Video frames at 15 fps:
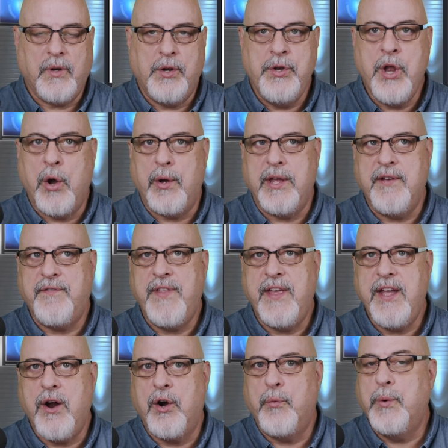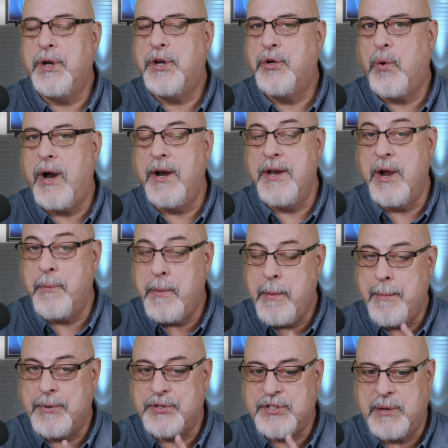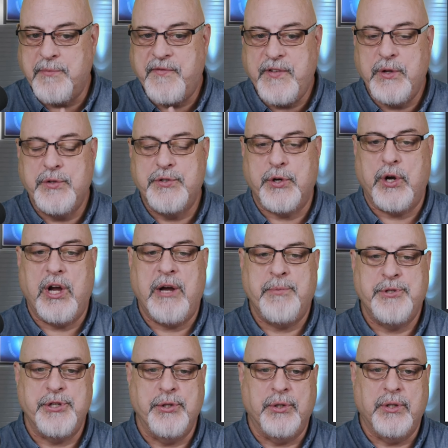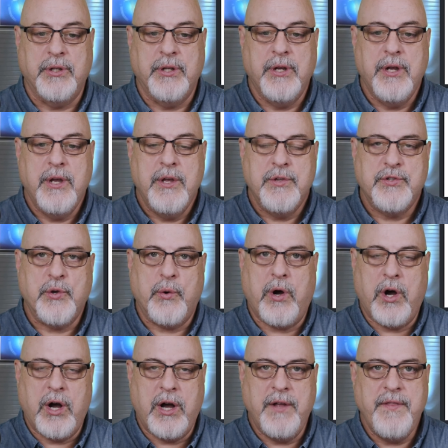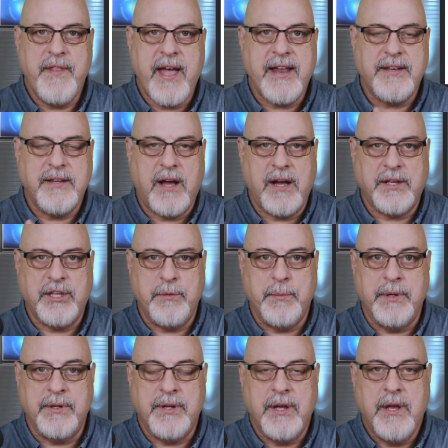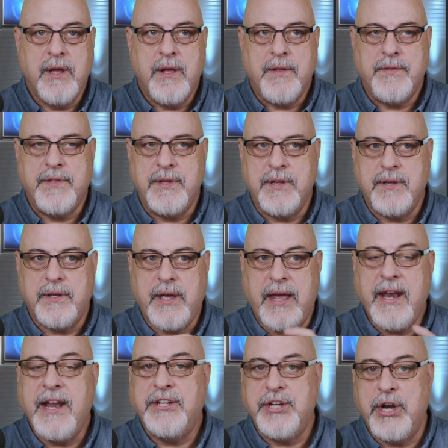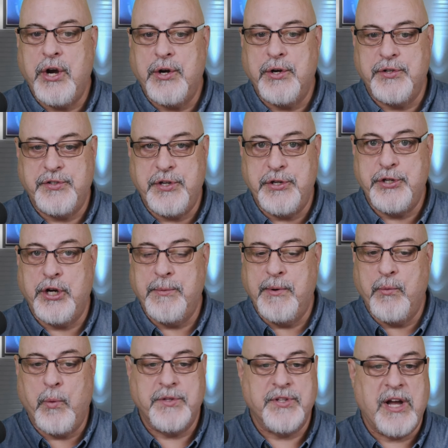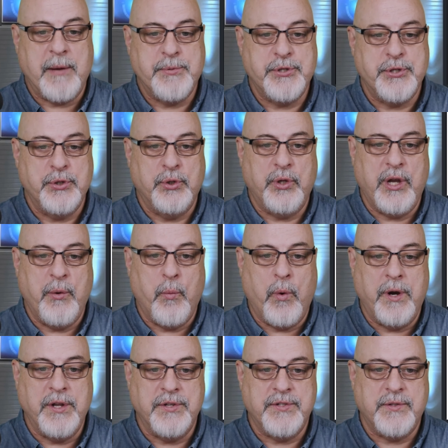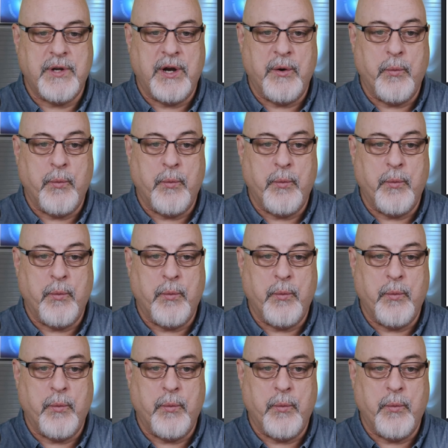No, if they are required. Now remember, some fields are optional. So on that document, the NHAR has determined what's optional and what is